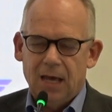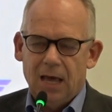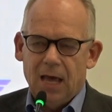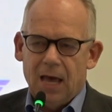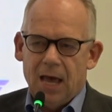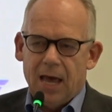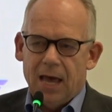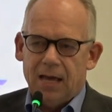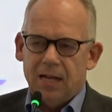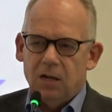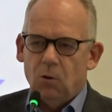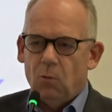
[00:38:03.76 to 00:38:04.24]

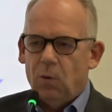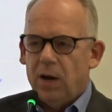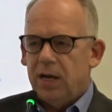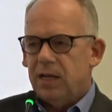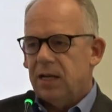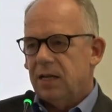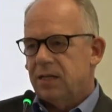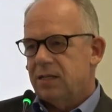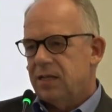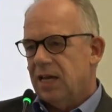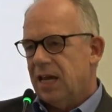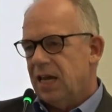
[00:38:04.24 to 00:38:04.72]
And the way that
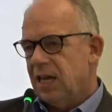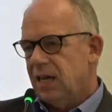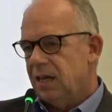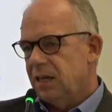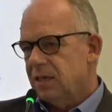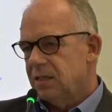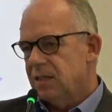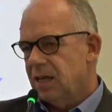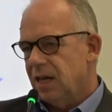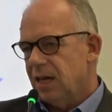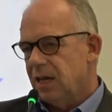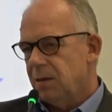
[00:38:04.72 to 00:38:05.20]

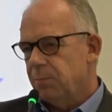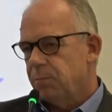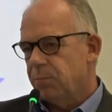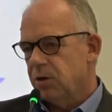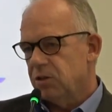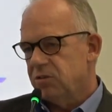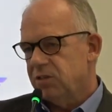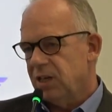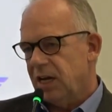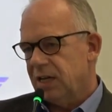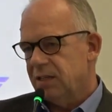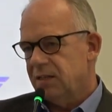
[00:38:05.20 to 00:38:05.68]
they
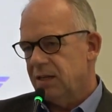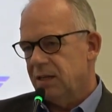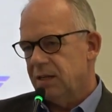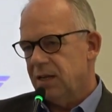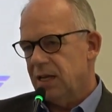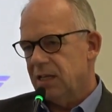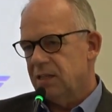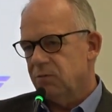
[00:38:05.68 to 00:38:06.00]
projected it